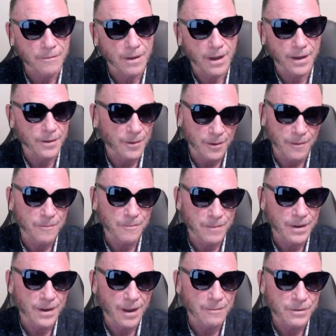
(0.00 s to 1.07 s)
I know,
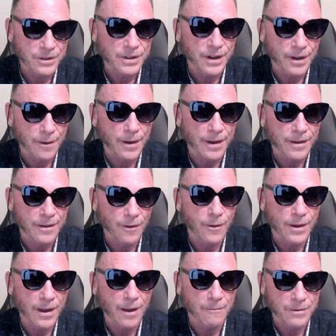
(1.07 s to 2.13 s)
but I'm sharing.
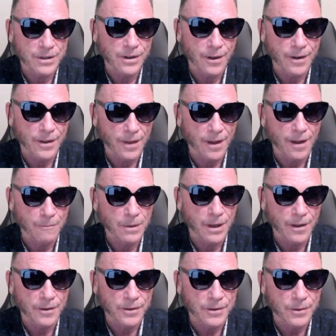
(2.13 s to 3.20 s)
Okay, I'm sharing. I'm
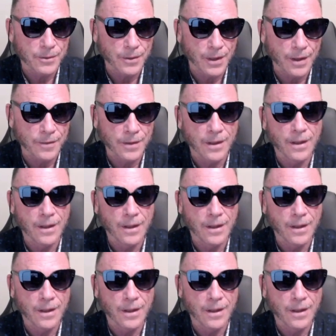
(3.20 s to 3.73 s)
allowed to do that.